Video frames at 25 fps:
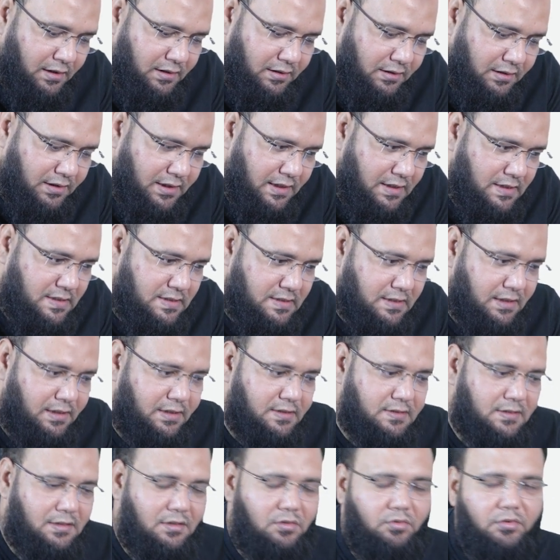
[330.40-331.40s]
This
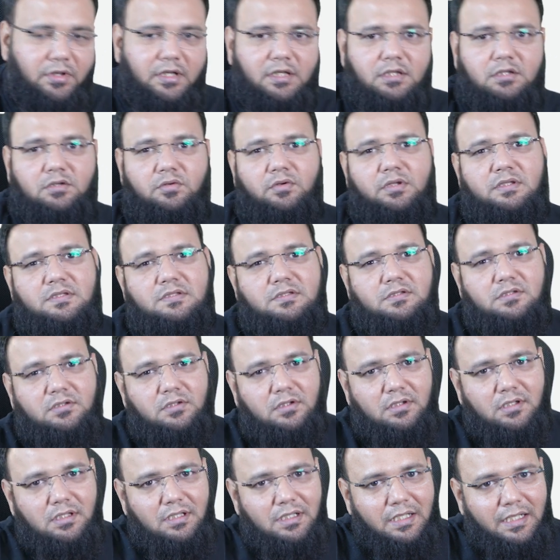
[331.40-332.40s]
is going to
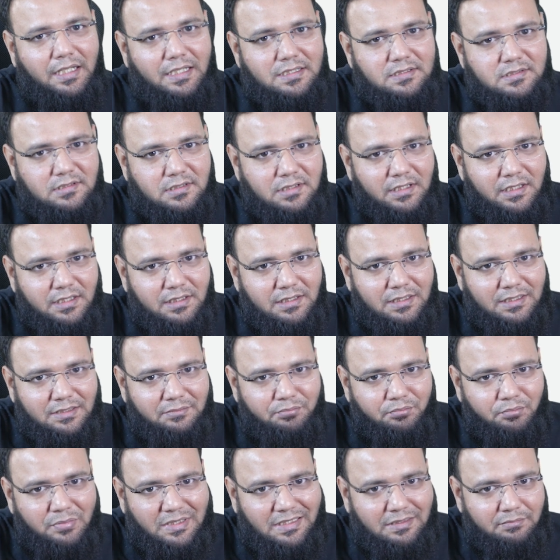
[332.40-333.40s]
install
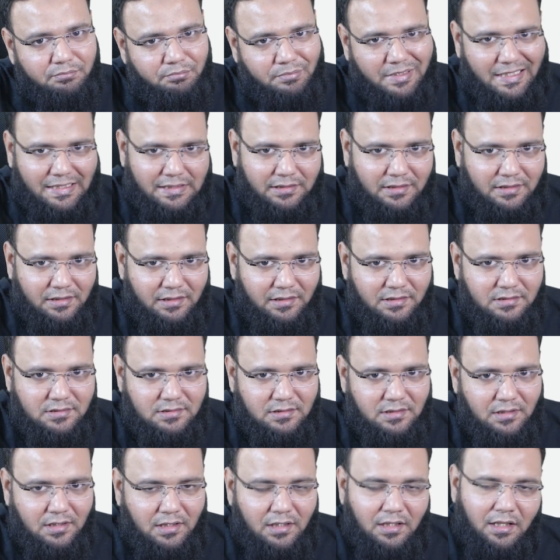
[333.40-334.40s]
HTTP package
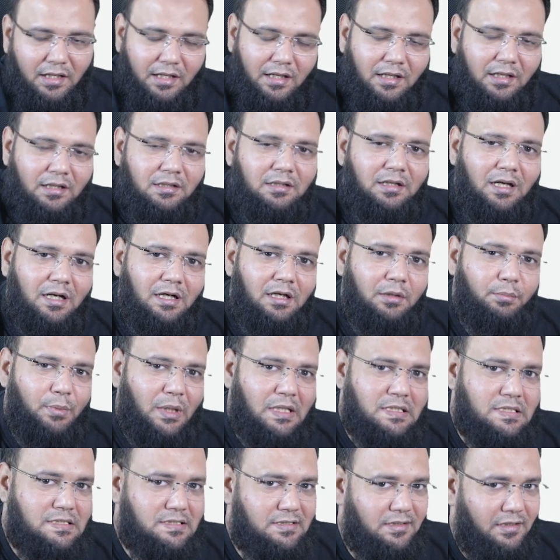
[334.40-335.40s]
and I'm
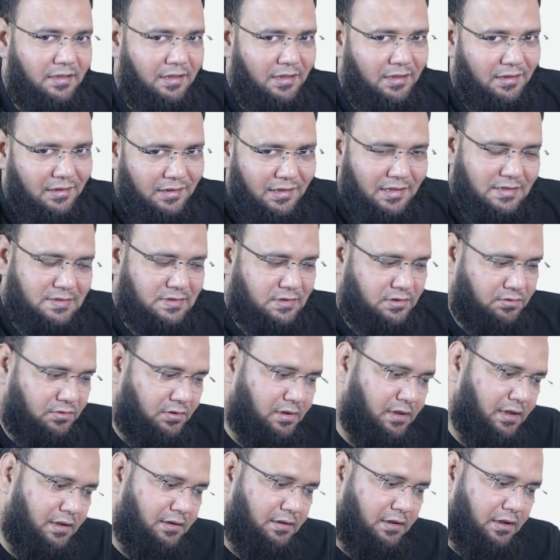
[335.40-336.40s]
answering yes to
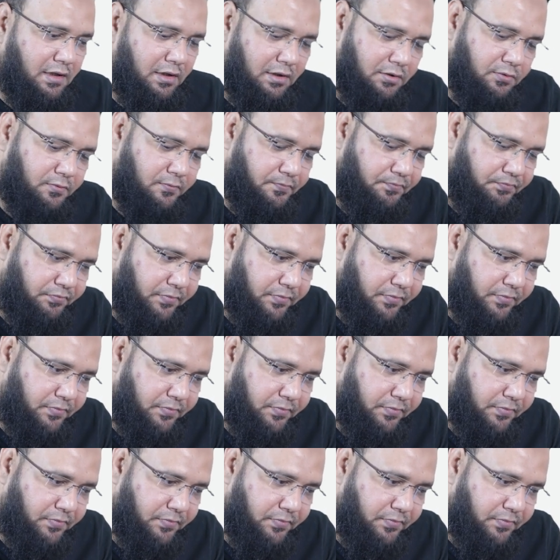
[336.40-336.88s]
continue.